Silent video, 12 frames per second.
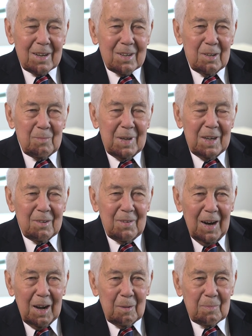could be
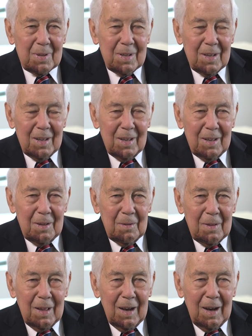developed,
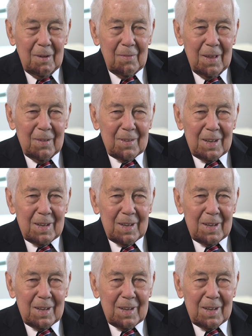that